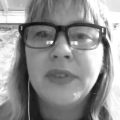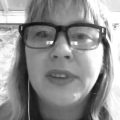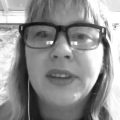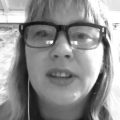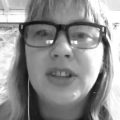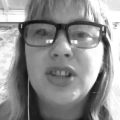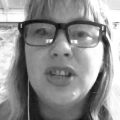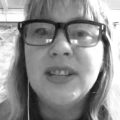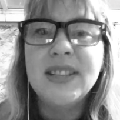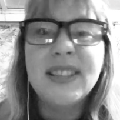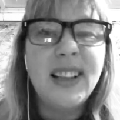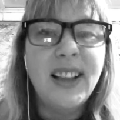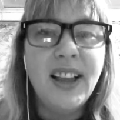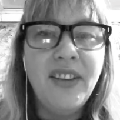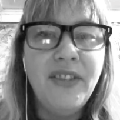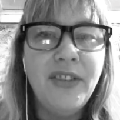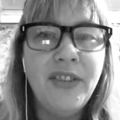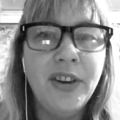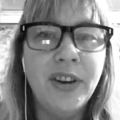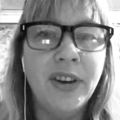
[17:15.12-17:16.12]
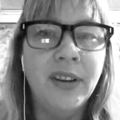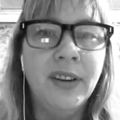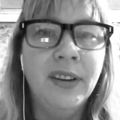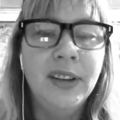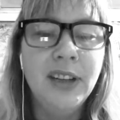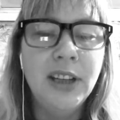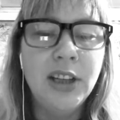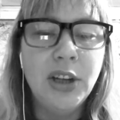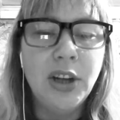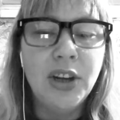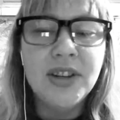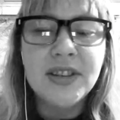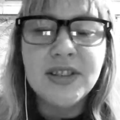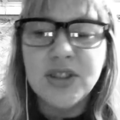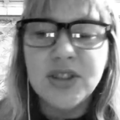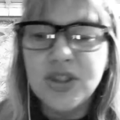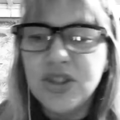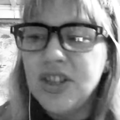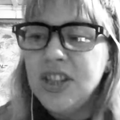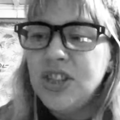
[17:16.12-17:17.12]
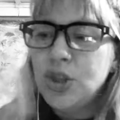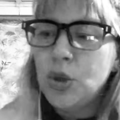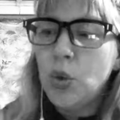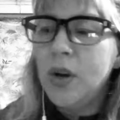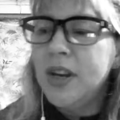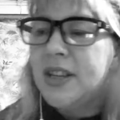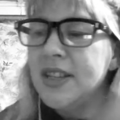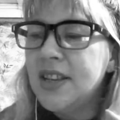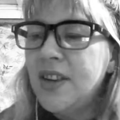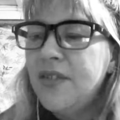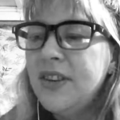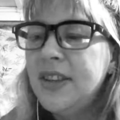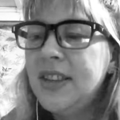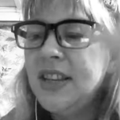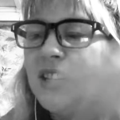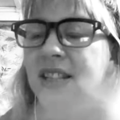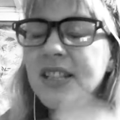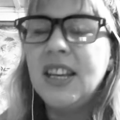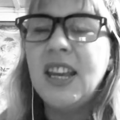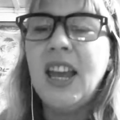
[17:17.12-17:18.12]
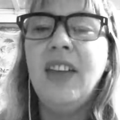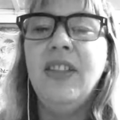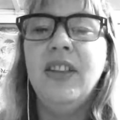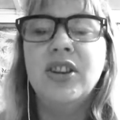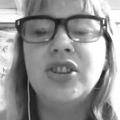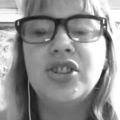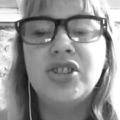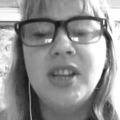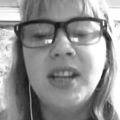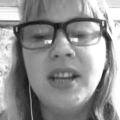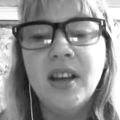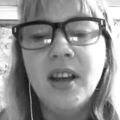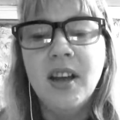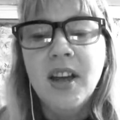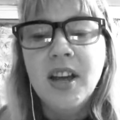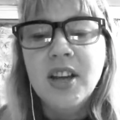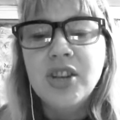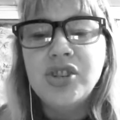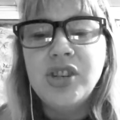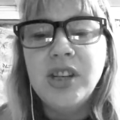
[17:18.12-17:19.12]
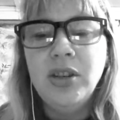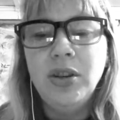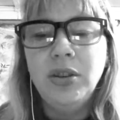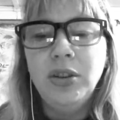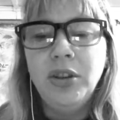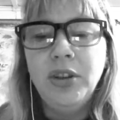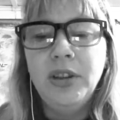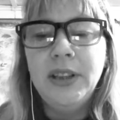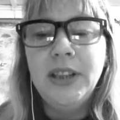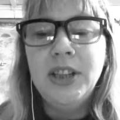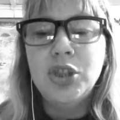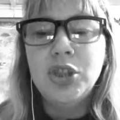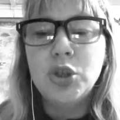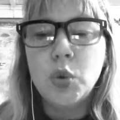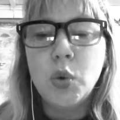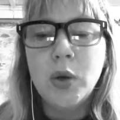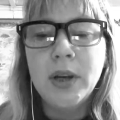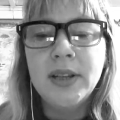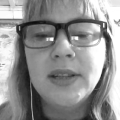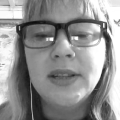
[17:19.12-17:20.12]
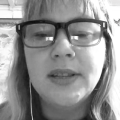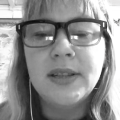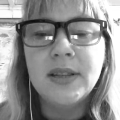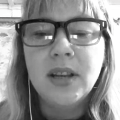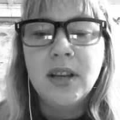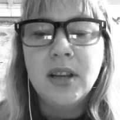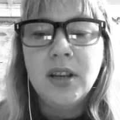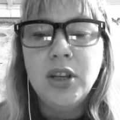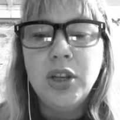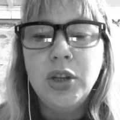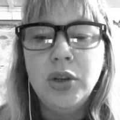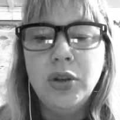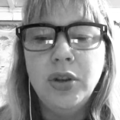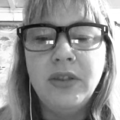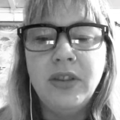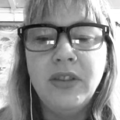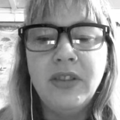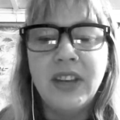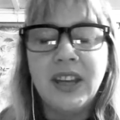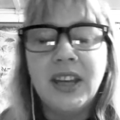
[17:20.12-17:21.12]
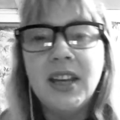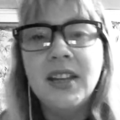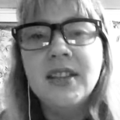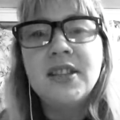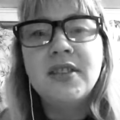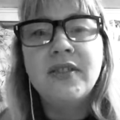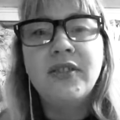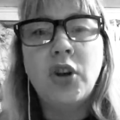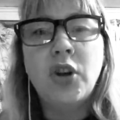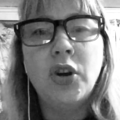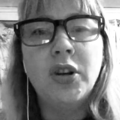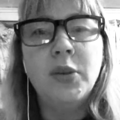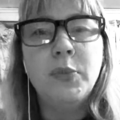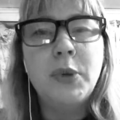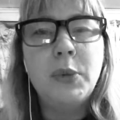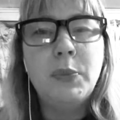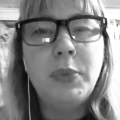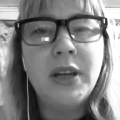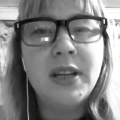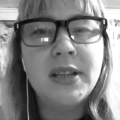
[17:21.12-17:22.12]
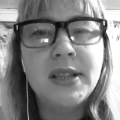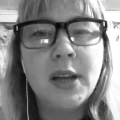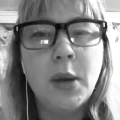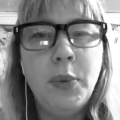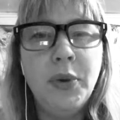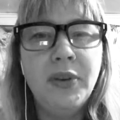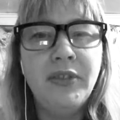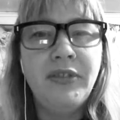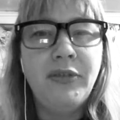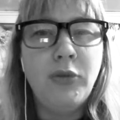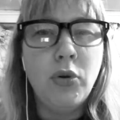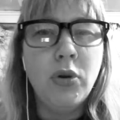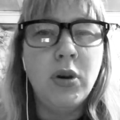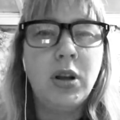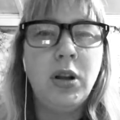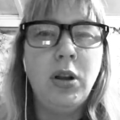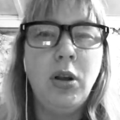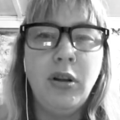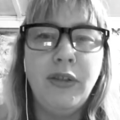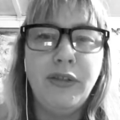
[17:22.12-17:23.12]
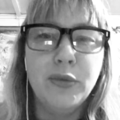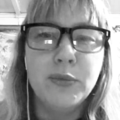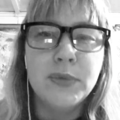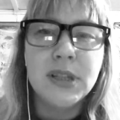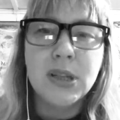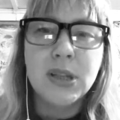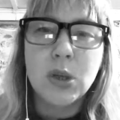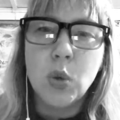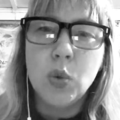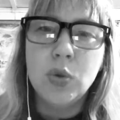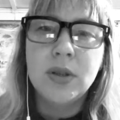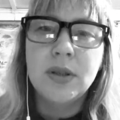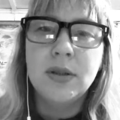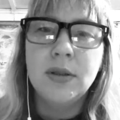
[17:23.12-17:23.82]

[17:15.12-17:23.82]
she's clever, so she joins everything together. She not only joins, that the kids have got to be picked up at 4:00 from school,